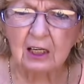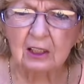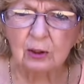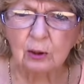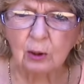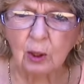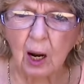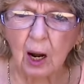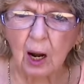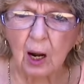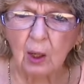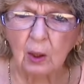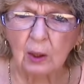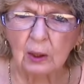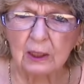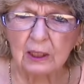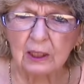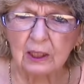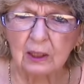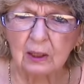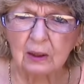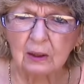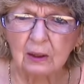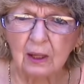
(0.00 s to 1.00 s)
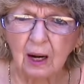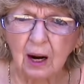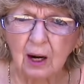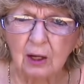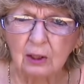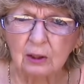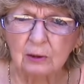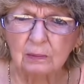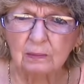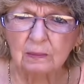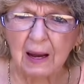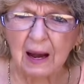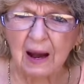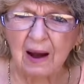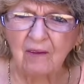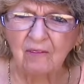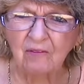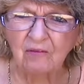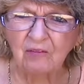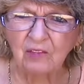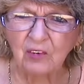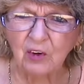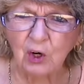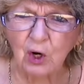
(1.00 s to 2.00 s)
crawling across my
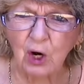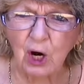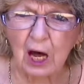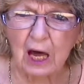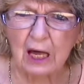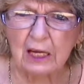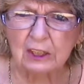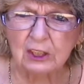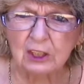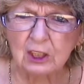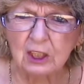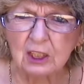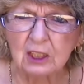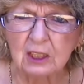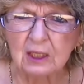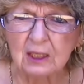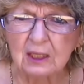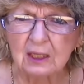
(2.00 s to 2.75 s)
foot.